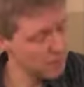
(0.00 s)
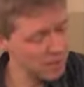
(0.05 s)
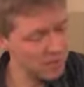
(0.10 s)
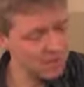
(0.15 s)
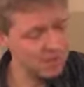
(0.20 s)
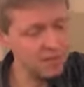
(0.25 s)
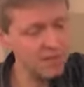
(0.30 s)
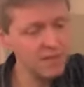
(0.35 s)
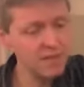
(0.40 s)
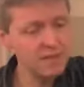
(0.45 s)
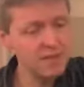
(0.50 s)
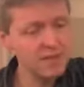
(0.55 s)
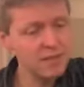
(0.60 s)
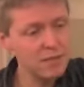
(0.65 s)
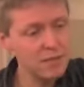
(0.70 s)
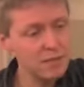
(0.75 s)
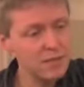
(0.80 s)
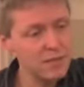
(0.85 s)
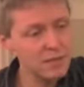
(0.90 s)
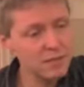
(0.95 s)
But they say,
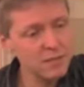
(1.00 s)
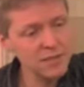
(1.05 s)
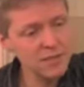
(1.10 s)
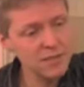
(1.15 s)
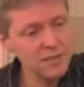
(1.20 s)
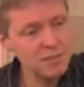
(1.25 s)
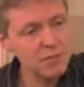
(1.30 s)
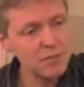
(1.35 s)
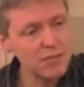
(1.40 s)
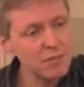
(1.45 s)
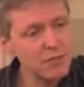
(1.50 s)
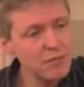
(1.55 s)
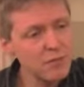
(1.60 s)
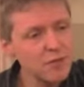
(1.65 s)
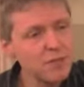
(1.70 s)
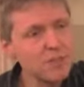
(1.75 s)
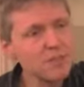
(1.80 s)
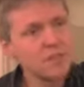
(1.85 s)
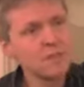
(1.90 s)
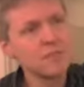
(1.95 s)
well, but I'm in
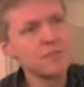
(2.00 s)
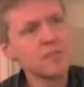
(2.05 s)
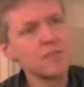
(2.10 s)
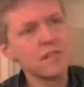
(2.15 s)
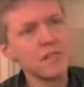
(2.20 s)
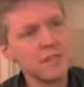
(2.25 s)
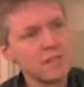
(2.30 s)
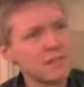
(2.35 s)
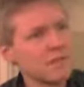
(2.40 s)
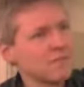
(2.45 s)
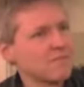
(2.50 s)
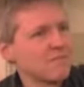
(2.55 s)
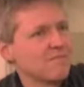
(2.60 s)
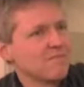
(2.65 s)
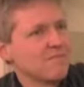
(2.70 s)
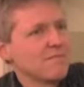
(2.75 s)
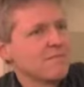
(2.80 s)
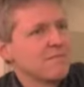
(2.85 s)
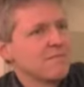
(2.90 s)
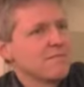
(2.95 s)
for something
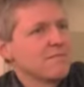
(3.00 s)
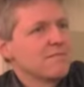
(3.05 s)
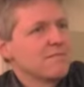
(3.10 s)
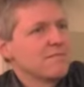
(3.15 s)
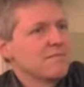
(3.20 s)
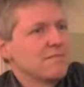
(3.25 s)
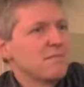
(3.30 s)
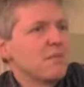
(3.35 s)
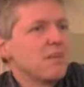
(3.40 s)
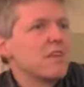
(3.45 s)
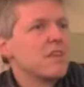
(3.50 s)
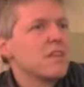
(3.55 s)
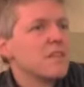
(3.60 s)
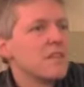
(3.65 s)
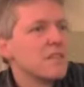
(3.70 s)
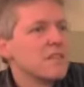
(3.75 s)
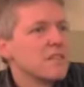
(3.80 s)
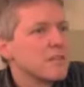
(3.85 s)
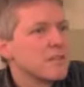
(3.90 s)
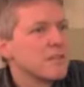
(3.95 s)
bigger,
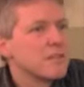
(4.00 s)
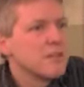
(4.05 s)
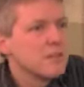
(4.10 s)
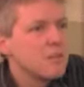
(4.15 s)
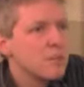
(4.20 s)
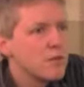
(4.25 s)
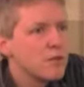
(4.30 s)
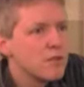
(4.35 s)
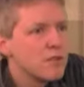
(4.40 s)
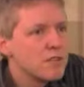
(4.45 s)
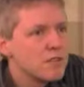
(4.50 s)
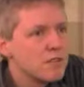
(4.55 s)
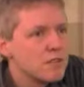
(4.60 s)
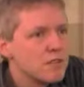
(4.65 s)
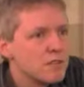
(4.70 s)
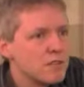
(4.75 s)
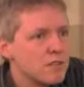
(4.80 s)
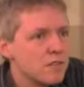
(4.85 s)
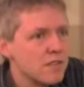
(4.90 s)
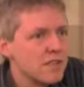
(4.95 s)
something more
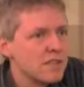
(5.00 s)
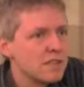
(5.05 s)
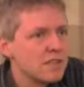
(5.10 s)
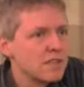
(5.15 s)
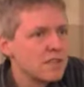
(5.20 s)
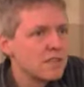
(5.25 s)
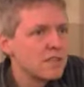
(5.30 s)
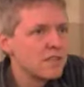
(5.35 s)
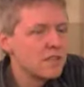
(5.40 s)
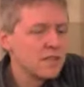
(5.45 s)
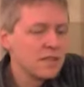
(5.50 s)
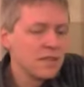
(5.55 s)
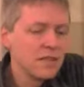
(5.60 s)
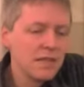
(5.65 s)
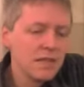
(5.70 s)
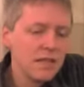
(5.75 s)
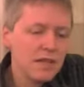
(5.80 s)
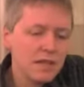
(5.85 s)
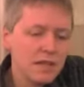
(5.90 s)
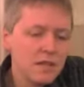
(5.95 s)
expensive, and
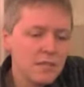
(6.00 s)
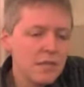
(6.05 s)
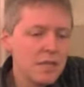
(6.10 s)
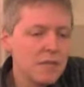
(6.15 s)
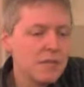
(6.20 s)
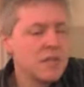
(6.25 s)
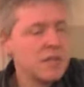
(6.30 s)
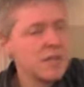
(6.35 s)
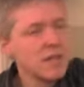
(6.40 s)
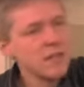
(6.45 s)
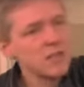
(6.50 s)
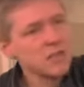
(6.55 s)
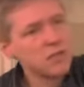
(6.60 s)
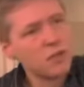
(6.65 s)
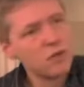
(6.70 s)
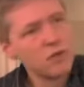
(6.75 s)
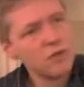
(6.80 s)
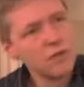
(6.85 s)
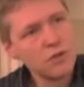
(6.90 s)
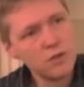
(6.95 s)
maybe they
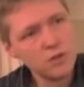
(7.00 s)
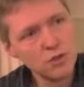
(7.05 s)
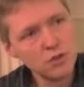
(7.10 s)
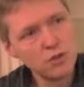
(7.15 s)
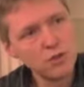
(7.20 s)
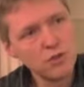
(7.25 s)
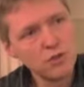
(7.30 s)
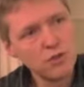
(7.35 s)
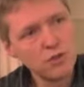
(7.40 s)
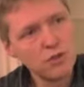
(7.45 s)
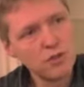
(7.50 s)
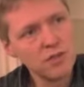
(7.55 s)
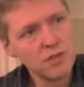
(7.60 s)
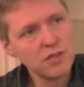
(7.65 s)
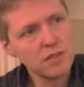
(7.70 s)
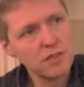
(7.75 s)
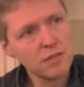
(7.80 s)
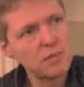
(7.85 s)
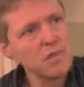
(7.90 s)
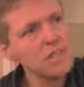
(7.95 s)
choose for an
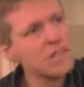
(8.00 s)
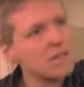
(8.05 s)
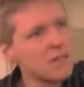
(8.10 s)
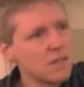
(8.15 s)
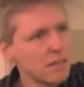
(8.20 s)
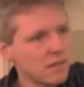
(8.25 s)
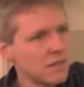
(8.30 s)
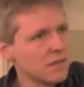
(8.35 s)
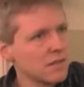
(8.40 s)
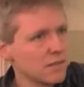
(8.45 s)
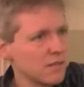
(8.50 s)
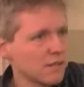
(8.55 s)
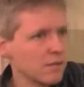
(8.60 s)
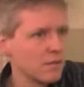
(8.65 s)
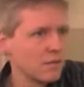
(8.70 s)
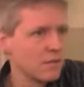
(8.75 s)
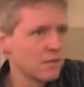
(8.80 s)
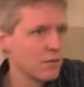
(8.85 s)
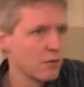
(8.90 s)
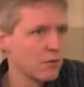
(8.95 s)
intermediate
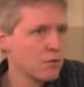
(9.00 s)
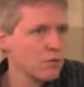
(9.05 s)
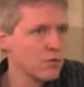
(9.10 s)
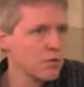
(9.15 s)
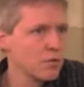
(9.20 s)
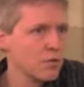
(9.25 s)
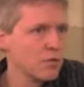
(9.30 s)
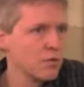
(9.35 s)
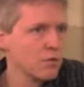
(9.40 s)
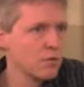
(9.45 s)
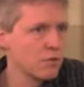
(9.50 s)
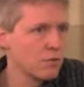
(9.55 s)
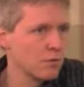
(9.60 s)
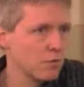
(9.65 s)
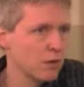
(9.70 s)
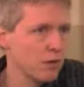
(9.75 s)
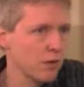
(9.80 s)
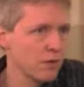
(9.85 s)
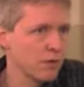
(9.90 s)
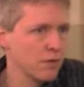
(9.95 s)
solution through the
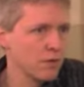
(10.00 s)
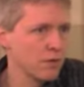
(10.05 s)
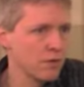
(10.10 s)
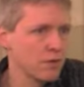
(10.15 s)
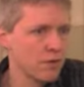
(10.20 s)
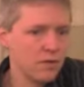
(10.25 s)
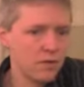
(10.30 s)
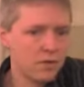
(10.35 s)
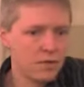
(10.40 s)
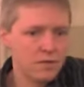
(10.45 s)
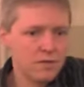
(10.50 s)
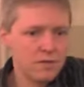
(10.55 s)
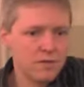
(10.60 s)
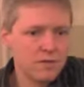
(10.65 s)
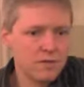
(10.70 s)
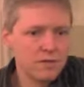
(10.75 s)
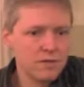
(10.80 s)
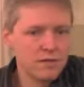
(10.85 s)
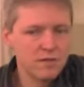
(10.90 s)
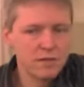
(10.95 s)
Model 3 because
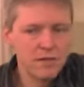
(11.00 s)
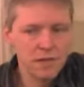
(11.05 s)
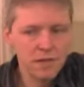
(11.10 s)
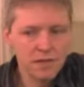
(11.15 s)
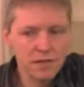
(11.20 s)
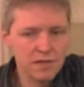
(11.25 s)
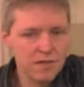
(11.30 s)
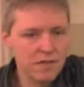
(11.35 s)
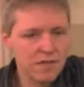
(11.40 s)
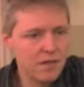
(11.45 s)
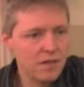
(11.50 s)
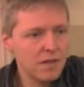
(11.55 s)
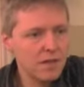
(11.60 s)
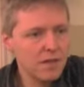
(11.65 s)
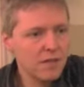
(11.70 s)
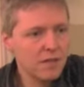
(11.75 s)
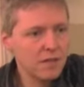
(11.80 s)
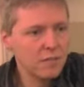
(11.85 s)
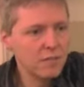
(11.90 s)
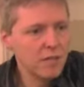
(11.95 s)
it's, as I said,
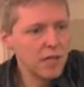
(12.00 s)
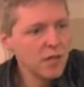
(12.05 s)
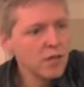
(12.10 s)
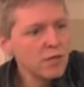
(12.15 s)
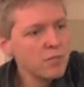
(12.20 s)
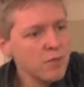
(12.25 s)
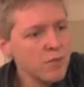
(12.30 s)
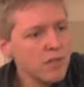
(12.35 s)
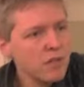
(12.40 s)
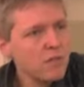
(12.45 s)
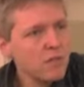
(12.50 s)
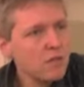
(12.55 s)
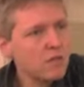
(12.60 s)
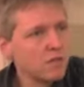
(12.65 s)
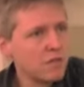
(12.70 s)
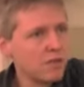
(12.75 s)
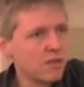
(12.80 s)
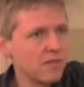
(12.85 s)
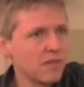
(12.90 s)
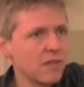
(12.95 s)
it may not be the very
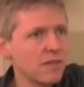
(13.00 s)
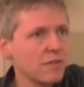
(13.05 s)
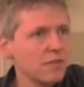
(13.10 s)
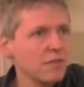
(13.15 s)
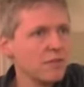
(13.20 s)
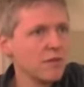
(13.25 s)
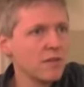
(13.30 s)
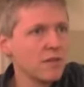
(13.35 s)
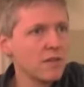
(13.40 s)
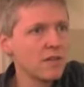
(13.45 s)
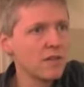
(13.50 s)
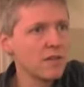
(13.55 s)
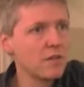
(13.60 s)
best amplifier.